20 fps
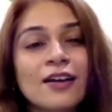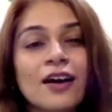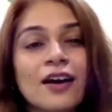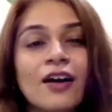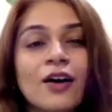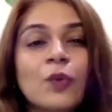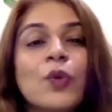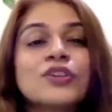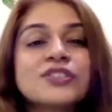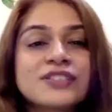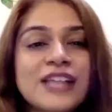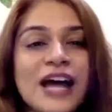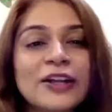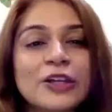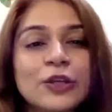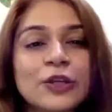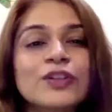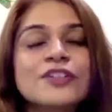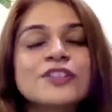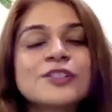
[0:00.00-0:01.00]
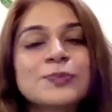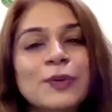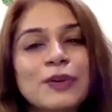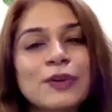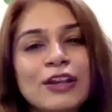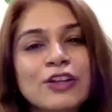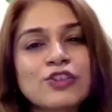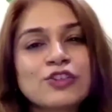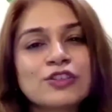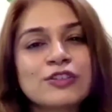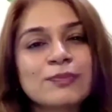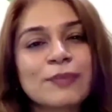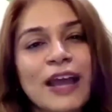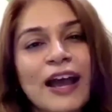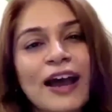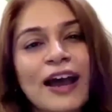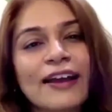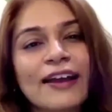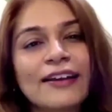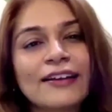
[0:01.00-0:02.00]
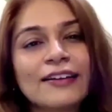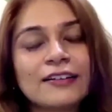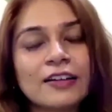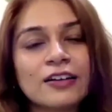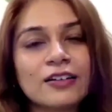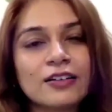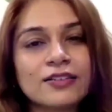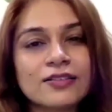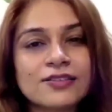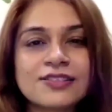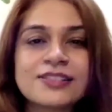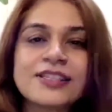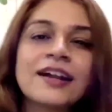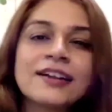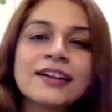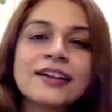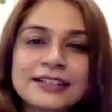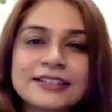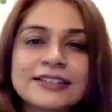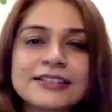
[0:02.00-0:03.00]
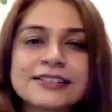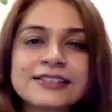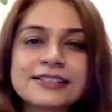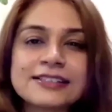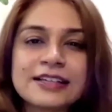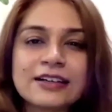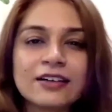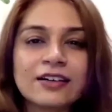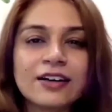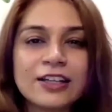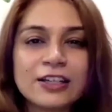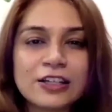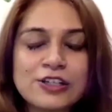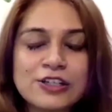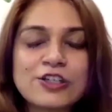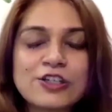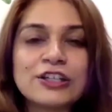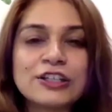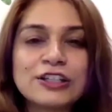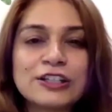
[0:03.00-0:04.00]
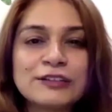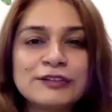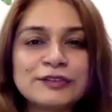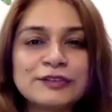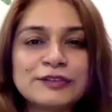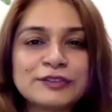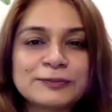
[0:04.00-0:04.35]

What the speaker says: Was that your inspiration behind starting this initiative?